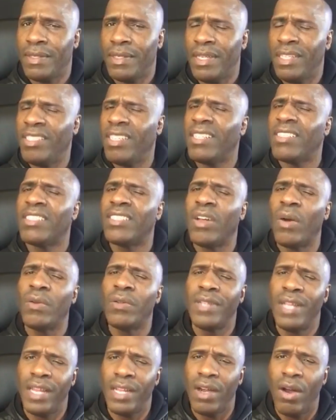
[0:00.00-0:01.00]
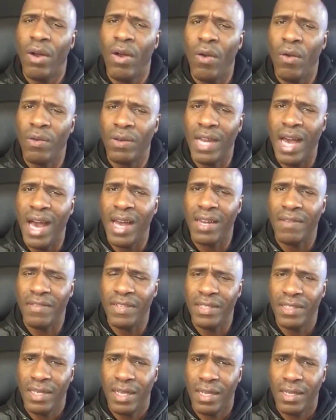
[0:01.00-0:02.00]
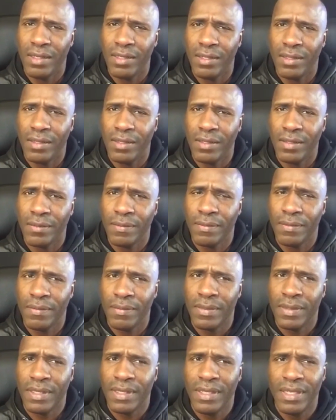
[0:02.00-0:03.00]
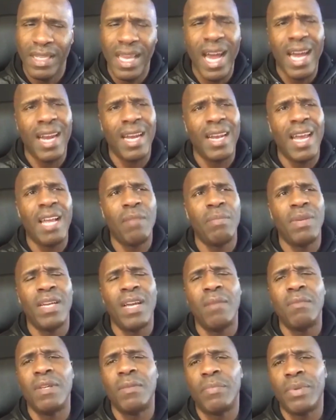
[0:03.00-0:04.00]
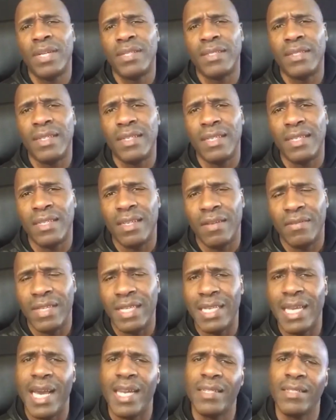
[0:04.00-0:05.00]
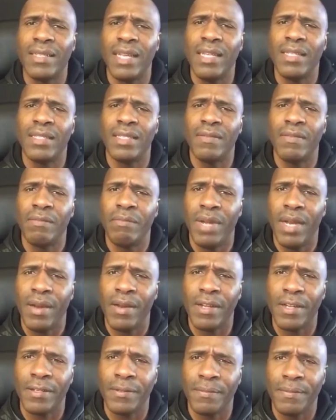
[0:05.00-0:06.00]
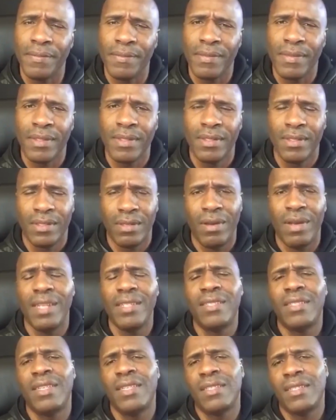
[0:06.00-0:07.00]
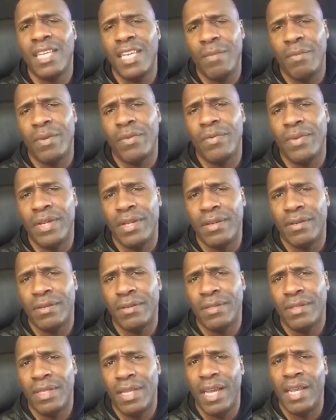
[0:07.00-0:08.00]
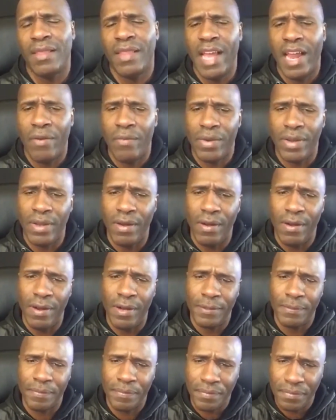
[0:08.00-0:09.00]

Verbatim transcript: it just don't take a whole lot of intelligence. Kind of like becoming the president of the United States of America. So let's just keep it real in that regard.